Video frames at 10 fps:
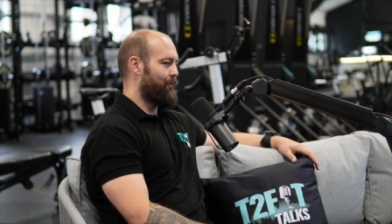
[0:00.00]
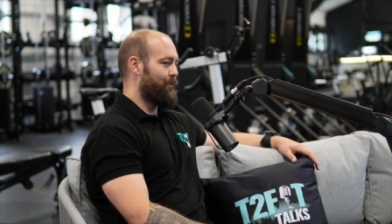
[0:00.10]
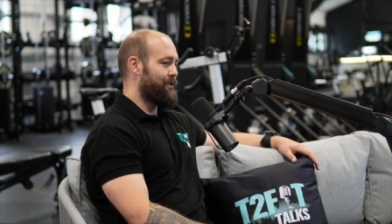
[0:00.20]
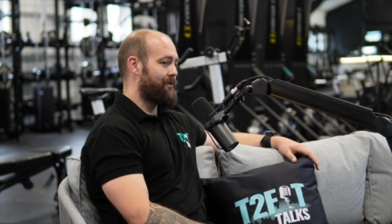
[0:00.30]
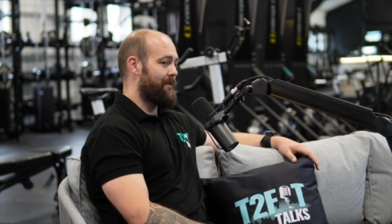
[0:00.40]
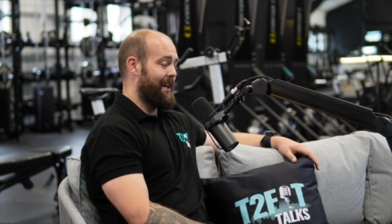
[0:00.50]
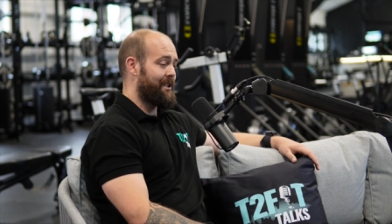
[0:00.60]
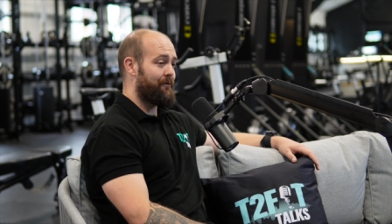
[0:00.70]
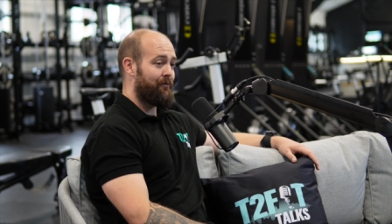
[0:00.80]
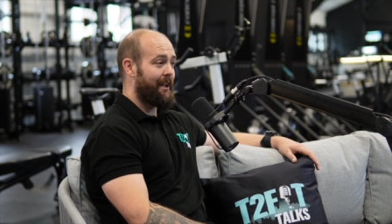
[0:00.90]
was
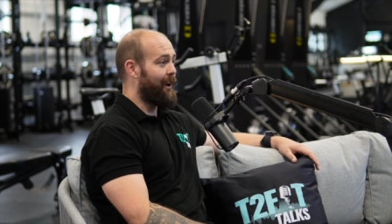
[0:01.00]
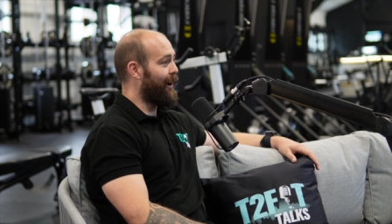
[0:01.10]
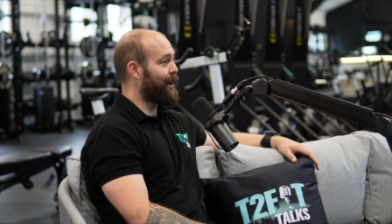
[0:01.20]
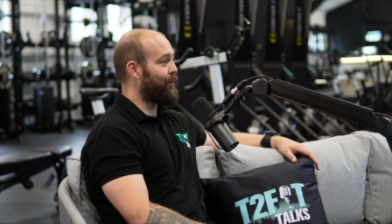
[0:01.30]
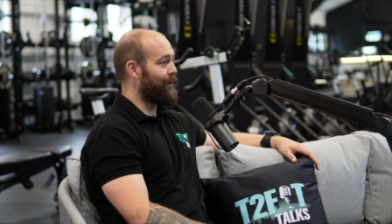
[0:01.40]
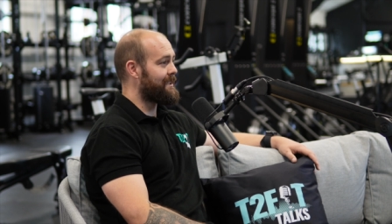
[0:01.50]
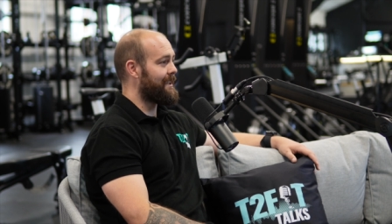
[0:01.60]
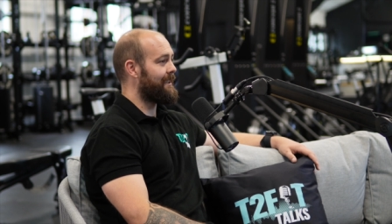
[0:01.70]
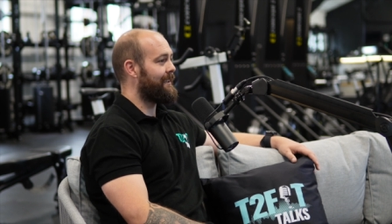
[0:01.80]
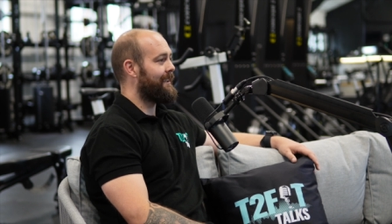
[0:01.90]
actually really high
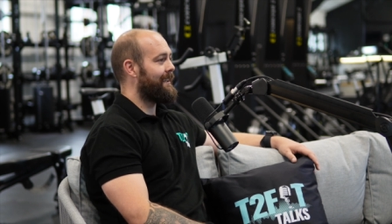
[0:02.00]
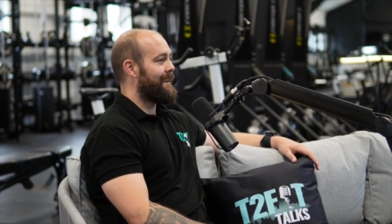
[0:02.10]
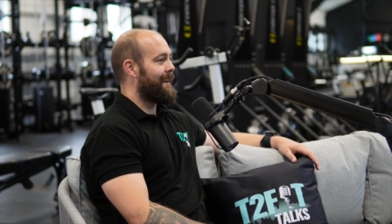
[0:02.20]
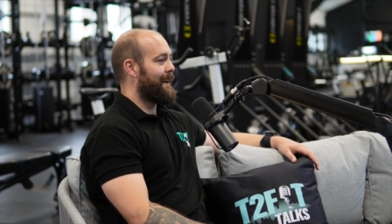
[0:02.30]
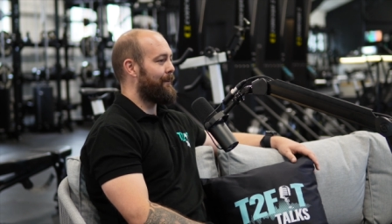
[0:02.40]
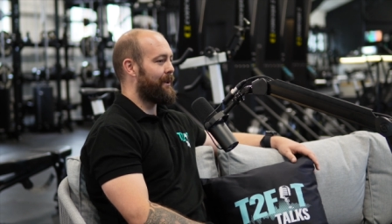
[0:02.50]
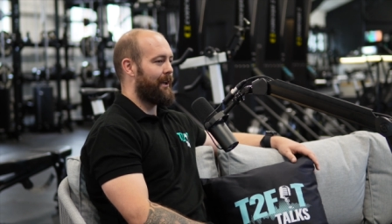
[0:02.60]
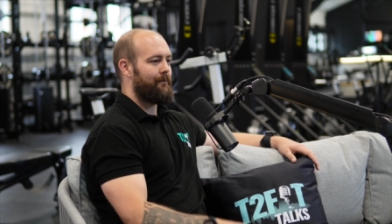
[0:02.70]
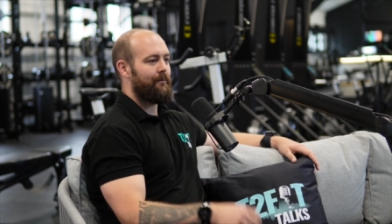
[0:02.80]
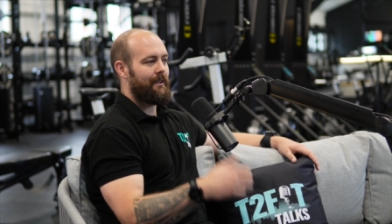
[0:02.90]
quality,
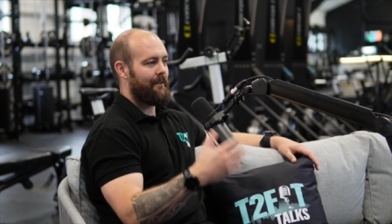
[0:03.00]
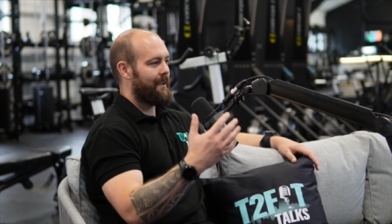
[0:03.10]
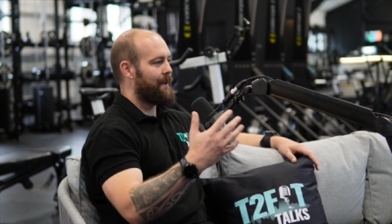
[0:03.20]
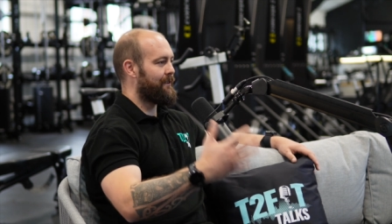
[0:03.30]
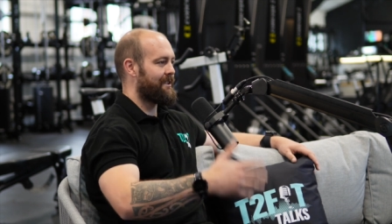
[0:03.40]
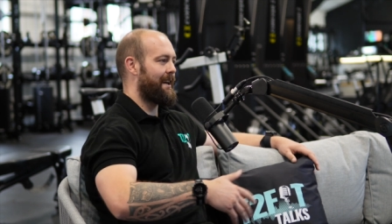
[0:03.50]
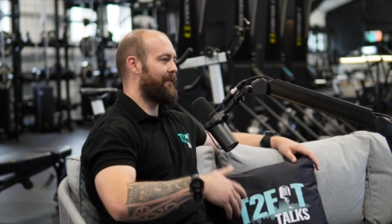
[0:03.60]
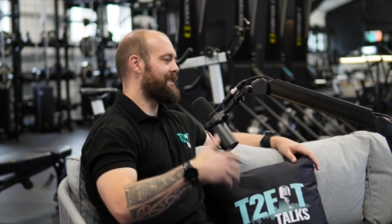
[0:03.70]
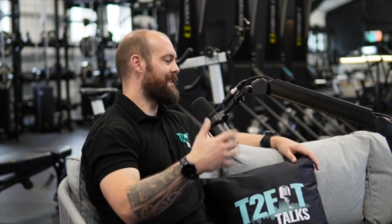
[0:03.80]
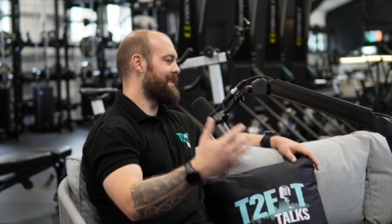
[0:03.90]
even just down
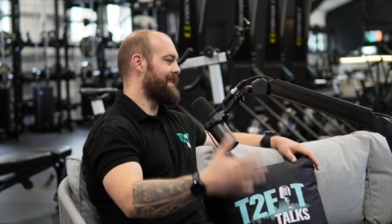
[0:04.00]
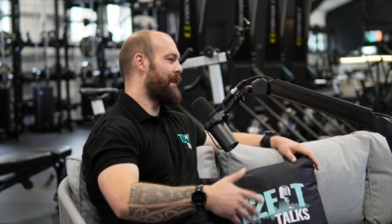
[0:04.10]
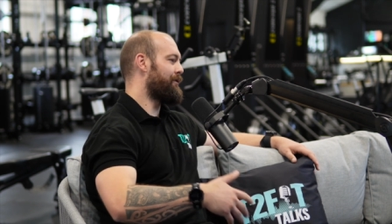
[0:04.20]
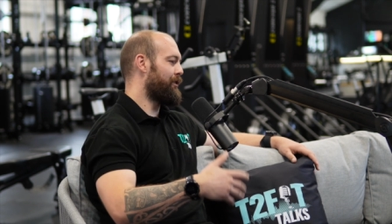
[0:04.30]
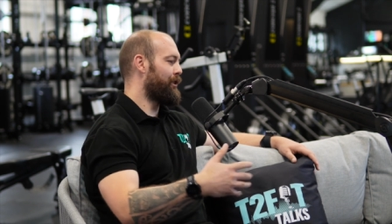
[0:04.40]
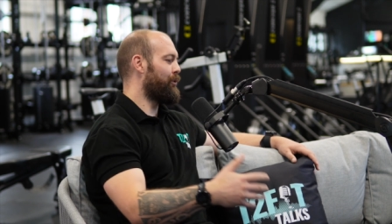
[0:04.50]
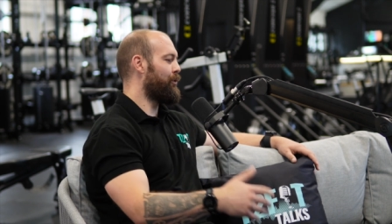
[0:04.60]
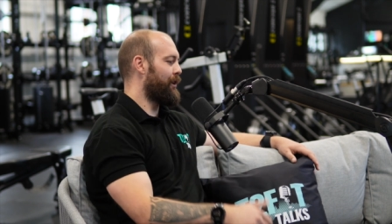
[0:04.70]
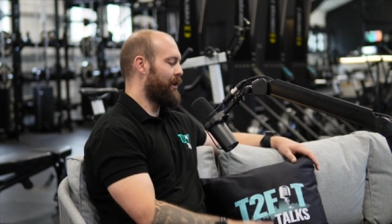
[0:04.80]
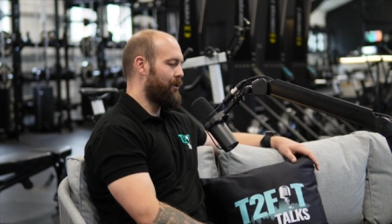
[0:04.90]
to the sound and the
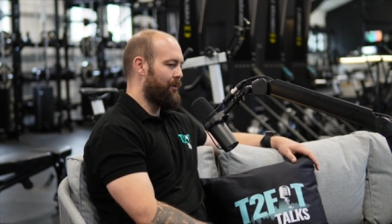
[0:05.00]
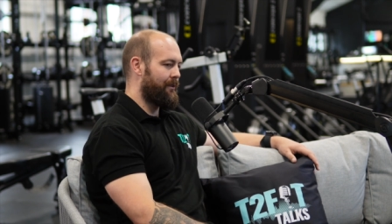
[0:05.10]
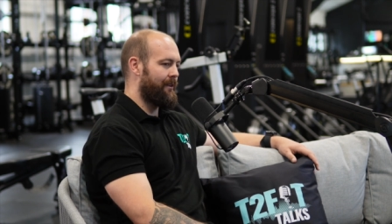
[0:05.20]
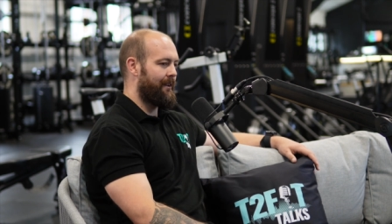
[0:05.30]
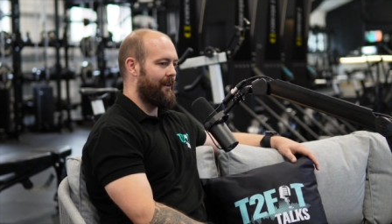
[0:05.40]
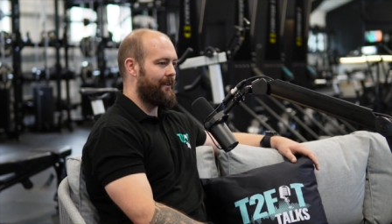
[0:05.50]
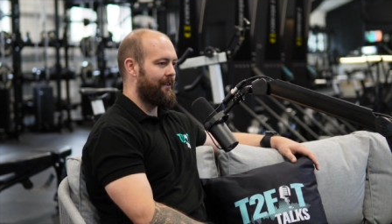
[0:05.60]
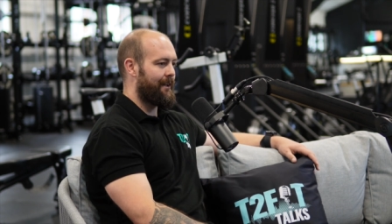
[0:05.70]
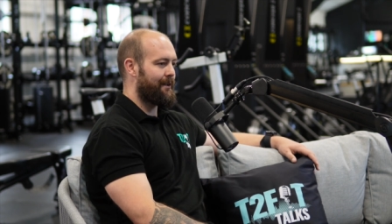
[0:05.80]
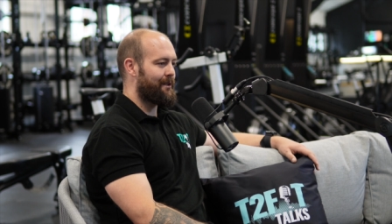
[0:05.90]
audio and
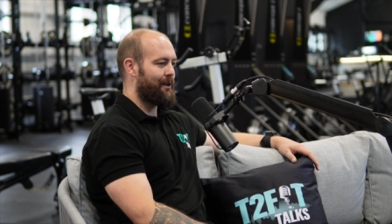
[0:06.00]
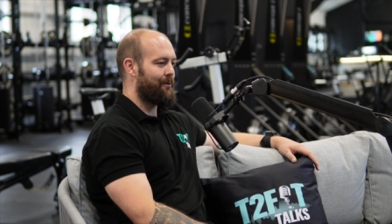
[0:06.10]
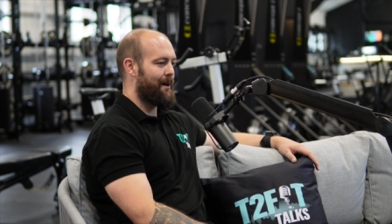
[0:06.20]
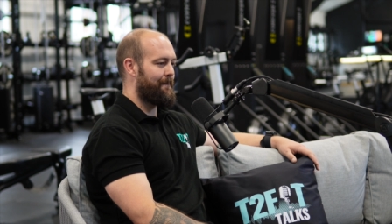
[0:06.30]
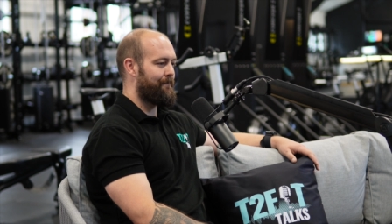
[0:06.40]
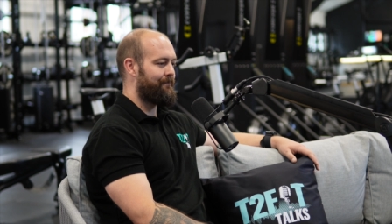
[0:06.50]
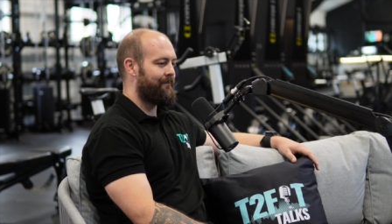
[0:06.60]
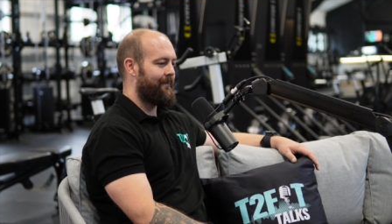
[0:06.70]
things. So